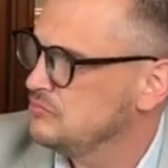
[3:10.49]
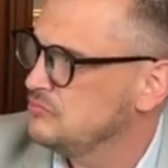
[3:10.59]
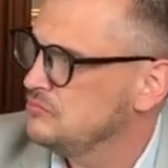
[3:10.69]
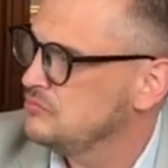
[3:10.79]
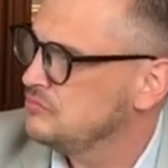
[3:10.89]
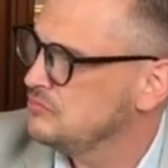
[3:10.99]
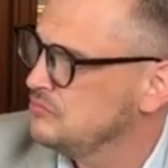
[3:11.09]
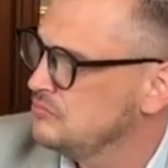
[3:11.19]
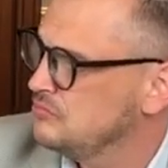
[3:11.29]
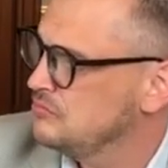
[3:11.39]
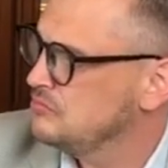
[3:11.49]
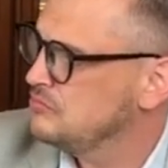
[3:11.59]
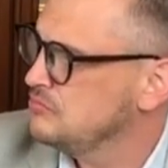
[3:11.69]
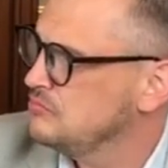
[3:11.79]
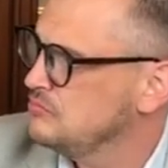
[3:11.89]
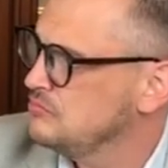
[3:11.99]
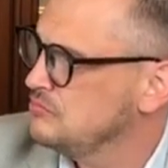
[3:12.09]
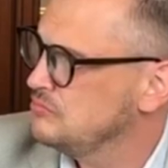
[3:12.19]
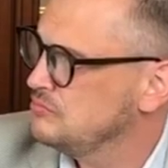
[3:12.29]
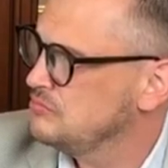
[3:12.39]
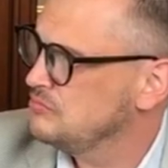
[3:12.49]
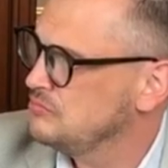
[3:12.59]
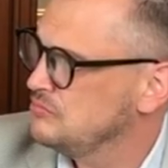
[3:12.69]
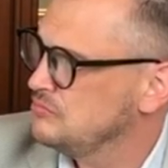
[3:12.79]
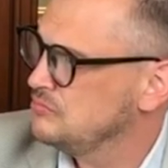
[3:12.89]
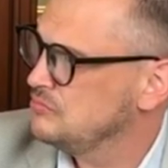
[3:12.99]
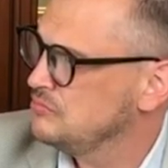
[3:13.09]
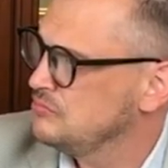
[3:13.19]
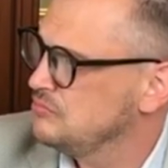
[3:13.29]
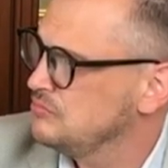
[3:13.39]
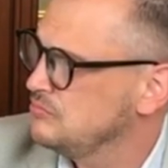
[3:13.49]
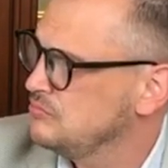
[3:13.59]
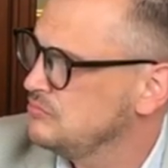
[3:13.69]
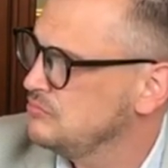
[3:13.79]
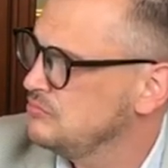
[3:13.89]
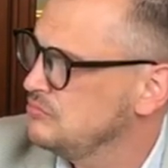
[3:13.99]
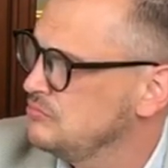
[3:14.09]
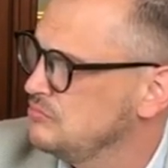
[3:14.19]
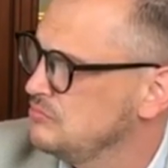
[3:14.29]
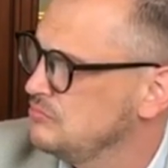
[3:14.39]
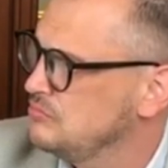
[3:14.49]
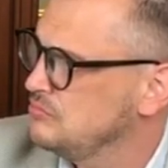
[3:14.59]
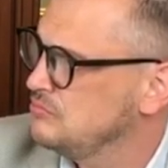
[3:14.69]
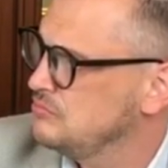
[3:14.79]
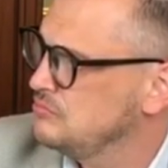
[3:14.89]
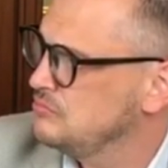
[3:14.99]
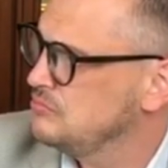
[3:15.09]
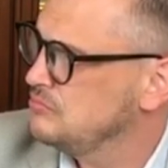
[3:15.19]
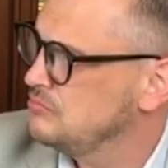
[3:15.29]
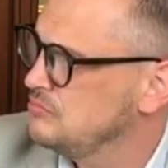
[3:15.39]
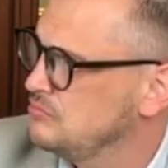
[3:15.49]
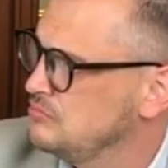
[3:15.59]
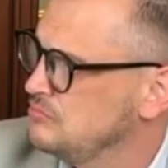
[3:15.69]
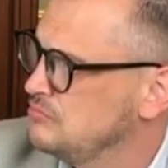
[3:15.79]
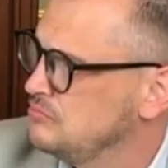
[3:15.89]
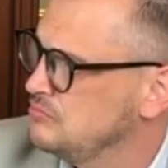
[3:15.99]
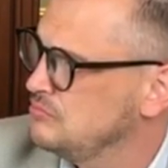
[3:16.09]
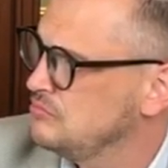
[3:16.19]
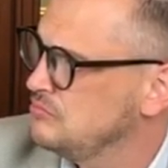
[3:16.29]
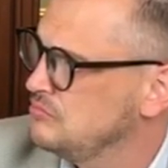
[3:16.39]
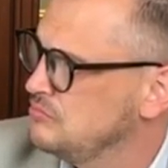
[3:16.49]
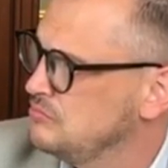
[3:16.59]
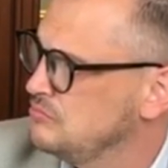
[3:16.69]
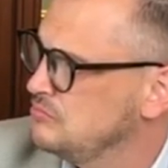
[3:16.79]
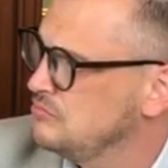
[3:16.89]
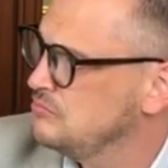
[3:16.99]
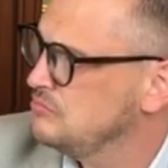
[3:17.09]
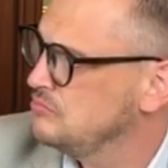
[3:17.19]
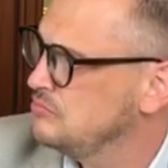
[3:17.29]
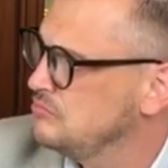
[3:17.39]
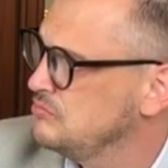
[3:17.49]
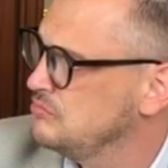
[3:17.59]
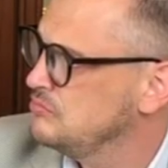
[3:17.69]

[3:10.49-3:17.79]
(silent)